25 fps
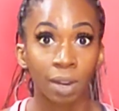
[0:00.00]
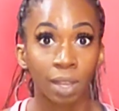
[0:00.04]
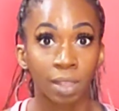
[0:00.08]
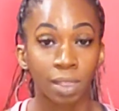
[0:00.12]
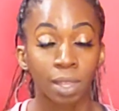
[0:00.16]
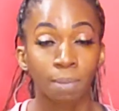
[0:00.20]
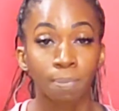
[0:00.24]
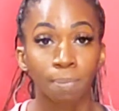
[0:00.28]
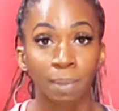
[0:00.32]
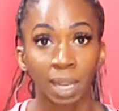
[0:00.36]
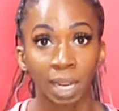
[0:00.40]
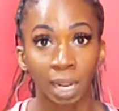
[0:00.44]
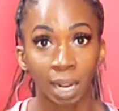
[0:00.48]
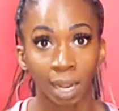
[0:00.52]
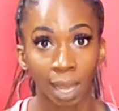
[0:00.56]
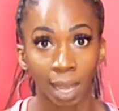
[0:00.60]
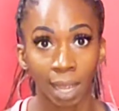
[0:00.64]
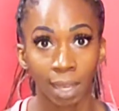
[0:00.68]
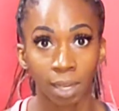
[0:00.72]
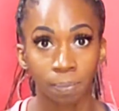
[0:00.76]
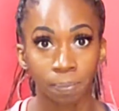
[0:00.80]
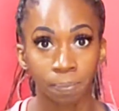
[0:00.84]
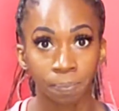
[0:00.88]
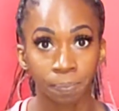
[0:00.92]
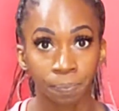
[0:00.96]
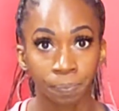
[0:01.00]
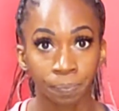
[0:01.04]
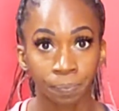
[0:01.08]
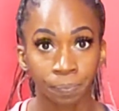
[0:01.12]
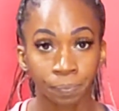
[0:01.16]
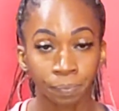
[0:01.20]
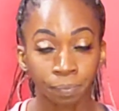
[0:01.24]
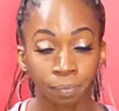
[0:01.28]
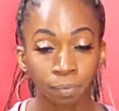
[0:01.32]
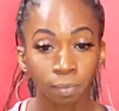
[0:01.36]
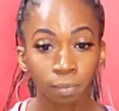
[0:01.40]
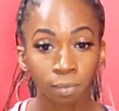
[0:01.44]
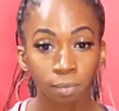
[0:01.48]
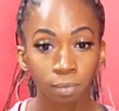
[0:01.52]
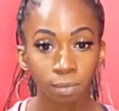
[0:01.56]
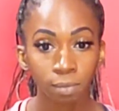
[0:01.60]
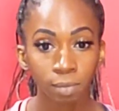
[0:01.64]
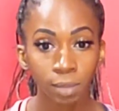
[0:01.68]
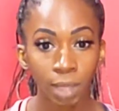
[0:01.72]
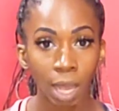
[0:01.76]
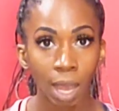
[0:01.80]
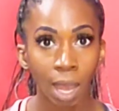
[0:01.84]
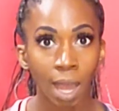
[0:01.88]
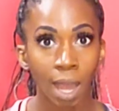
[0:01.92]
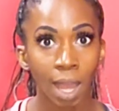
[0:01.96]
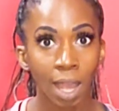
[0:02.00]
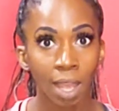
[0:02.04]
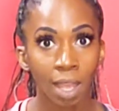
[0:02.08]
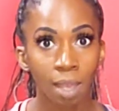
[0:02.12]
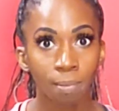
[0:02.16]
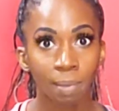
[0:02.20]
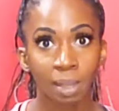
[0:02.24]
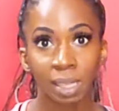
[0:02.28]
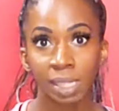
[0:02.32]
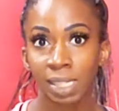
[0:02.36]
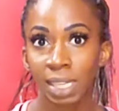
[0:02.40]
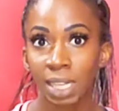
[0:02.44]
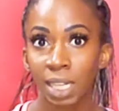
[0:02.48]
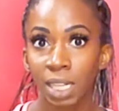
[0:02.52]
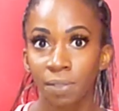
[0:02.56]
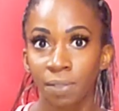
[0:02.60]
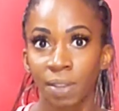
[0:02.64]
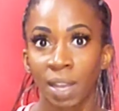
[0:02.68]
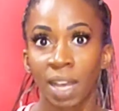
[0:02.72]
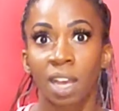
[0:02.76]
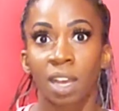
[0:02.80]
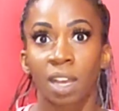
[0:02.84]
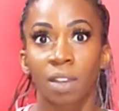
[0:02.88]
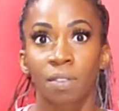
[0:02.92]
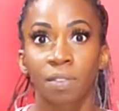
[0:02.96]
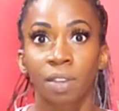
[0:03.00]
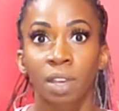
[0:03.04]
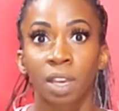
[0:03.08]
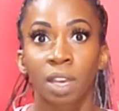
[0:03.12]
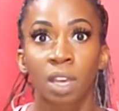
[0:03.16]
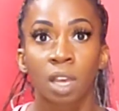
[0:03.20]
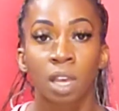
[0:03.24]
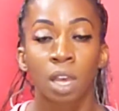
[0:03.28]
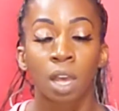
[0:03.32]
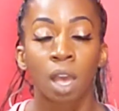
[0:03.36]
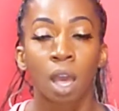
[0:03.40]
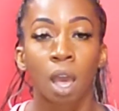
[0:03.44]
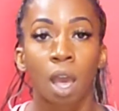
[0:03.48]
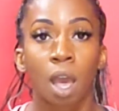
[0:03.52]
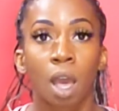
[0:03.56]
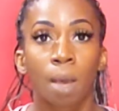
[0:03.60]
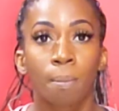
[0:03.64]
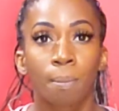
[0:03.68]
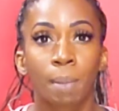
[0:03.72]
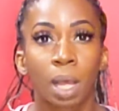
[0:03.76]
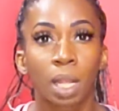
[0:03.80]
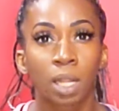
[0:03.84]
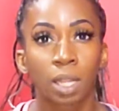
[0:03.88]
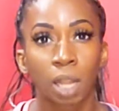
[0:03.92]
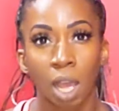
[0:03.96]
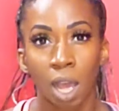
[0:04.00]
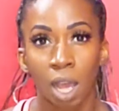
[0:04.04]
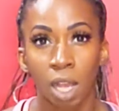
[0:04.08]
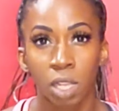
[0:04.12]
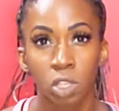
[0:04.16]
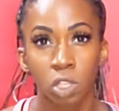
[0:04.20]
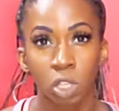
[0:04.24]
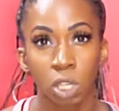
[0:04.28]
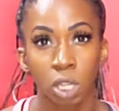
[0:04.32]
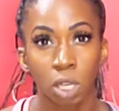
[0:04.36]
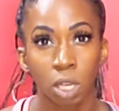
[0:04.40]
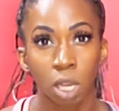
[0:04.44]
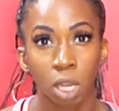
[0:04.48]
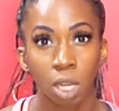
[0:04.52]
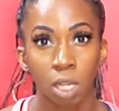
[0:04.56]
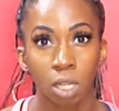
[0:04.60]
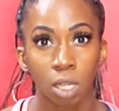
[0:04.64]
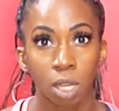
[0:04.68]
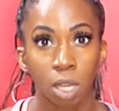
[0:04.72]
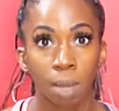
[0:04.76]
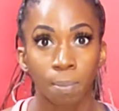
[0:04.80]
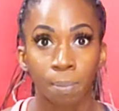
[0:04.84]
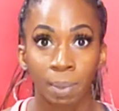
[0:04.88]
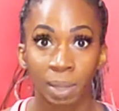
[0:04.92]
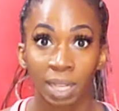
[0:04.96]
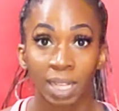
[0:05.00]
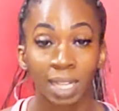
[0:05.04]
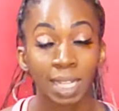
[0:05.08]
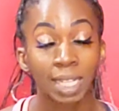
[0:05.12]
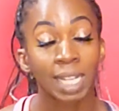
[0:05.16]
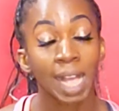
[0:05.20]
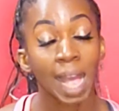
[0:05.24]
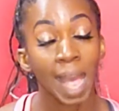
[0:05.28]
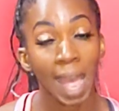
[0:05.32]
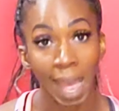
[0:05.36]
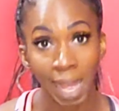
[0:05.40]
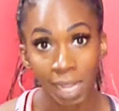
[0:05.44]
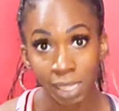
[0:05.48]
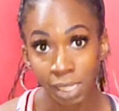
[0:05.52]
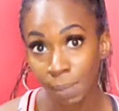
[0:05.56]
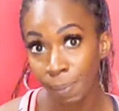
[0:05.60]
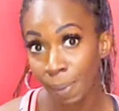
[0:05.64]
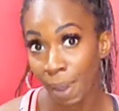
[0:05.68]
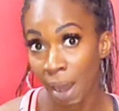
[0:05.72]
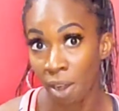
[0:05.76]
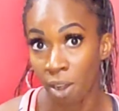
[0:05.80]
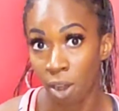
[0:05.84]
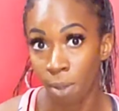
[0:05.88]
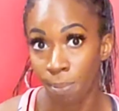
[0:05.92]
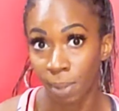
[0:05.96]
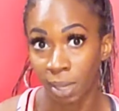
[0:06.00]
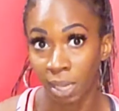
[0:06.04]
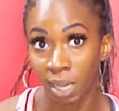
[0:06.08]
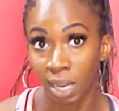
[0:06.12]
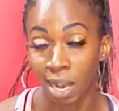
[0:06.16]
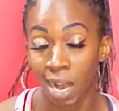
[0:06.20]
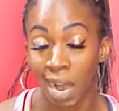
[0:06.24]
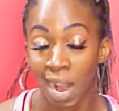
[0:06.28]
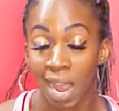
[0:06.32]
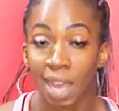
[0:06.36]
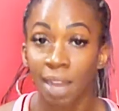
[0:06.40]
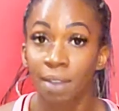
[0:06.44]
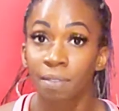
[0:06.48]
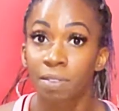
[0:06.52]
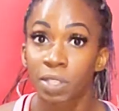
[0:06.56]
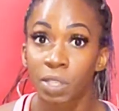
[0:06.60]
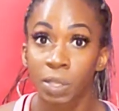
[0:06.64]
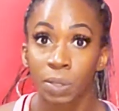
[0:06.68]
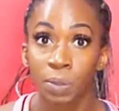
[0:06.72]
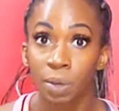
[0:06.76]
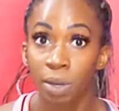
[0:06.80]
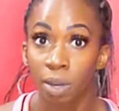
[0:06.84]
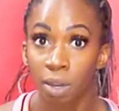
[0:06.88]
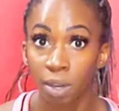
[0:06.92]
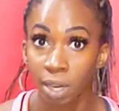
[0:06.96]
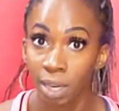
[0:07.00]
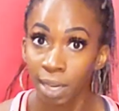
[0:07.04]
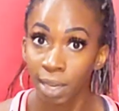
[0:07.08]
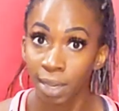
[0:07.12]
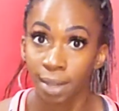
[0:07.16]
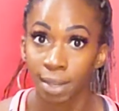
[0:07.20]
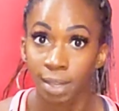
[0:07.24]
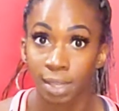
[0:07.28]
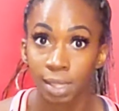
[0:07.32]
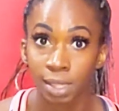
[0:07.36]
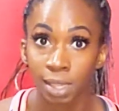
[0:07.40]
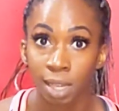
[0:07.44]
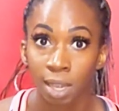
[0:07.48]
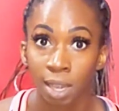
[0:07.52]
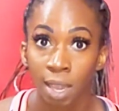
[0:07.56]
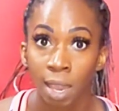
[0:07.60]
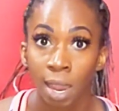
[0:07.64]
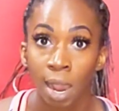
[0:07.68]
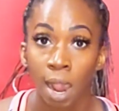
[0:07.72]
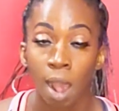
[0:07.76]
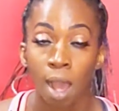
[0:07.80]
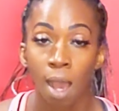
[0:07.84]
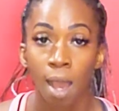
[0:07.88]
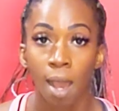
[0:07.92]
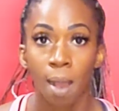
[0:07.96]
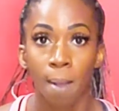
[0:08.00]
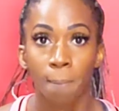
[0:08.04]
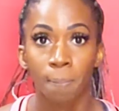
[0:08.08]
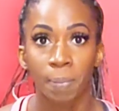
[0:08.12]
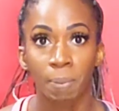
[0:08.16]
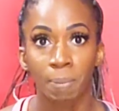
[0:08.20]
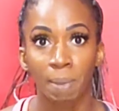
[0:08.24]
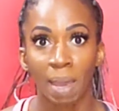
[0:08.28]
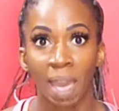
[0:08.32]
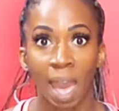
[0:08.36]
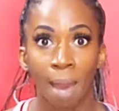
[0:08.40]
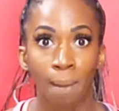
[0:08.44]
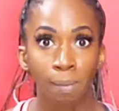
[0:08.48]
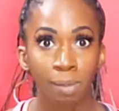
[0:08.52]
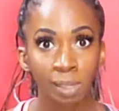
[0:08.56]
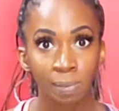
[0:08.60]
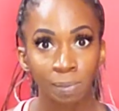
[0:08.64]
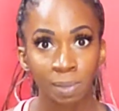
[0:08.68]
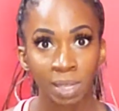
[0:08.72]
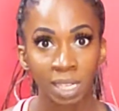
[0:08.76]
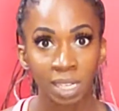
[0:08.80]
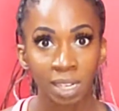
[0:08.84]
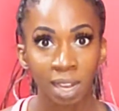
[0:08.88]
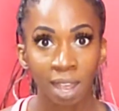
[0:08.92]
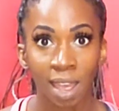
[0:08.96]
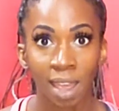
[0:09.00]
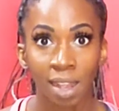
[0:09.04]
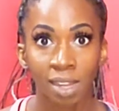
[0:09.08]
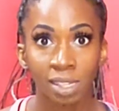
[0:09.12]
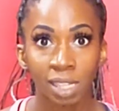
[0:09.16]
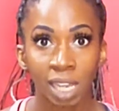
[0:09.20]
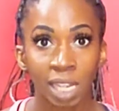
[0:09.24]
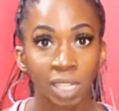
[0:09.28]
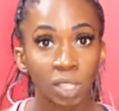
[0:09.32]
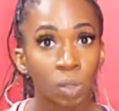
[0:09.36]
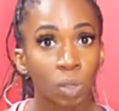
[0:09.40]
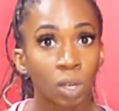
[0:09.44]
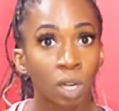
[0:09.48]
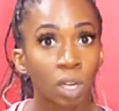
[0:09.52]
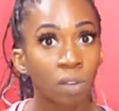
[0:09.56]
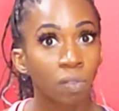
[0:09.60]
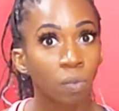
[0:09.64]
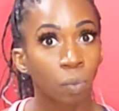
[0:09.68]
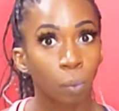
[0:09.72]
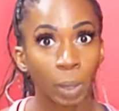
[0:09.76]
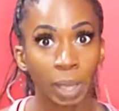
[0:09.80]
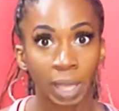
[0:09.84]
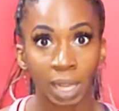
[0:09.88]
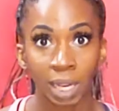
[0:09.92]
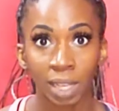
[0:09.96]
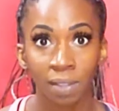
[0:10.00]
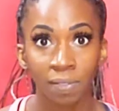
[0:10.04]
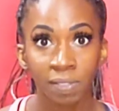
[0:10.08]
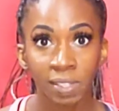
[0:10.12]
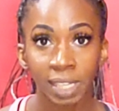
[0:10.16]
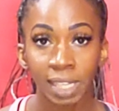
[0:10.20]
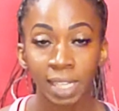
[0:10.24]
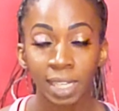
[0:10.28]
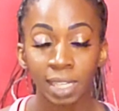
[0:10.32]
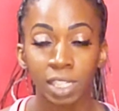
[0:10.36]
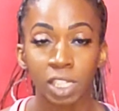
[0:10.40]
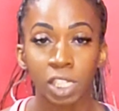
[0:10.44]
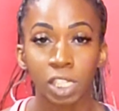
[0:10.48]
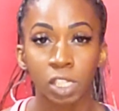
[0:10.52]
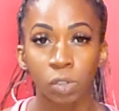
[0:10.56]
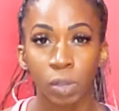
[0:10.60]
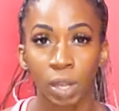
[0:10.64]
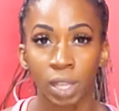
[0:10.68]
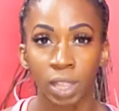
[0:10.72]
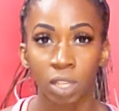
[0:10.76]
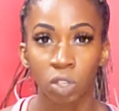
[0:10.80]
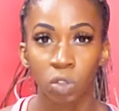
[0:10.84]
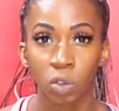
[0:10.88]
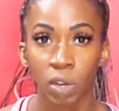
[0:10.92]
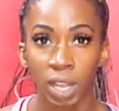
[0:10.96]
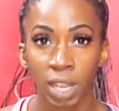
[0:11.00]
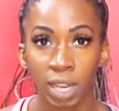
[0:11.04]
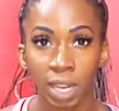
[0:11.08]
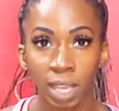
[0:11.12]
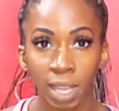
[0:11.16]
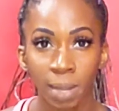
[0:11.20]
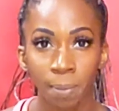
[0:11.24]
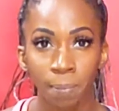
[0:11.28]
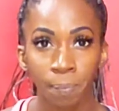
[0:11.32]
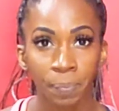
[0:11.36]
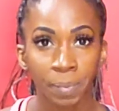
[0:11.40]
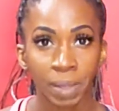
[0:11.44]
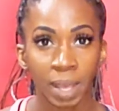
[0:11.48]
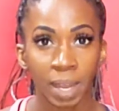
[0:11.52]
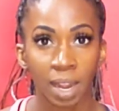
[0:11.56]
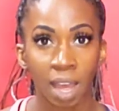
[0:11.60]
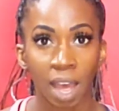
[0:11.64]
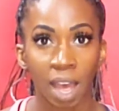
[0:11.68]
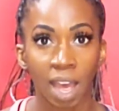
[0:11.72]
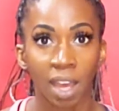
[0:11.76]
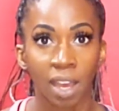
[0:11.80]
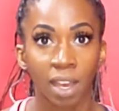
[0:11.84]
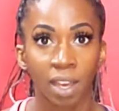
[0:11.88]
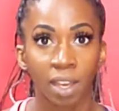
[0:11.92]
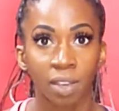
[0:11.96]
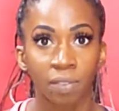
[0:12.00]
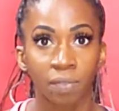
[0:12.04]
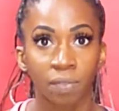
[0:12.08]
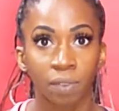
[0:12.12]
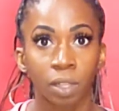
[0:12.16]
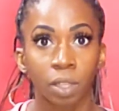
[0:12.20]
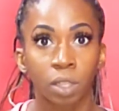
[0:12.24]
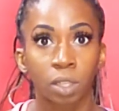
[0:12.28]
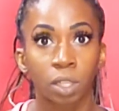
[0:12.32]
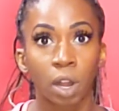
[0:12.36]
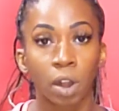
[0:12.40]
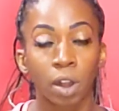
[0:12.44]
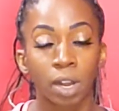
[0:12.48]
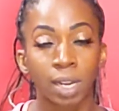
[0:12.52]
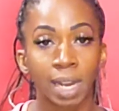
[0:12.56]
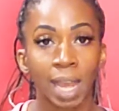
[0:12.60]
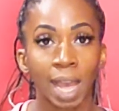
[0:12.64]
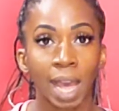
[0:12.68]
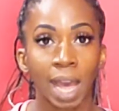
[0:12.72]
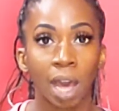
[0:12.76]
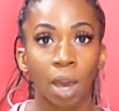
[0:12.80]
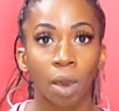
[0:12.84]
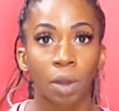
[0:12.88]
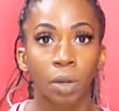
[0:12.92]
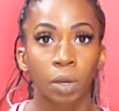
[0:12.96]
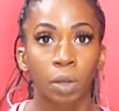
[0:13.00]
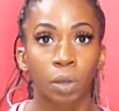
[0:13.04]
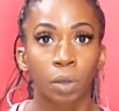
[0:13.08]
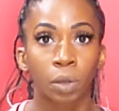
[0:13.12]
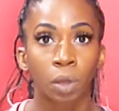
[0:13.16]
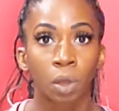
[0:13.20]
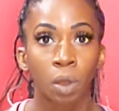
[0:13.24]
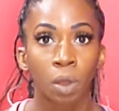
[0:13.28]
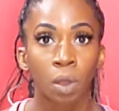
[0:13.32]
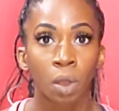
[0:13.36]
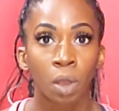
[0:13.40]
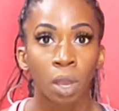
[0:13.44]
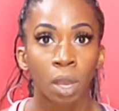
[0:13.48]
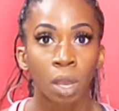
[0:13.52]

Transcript: out at the midline. I myself have a large umbilical and a para-umbilical. I have two hernias in my abdomen, and I do a lot of weightlifting and strength training, and I've learned how to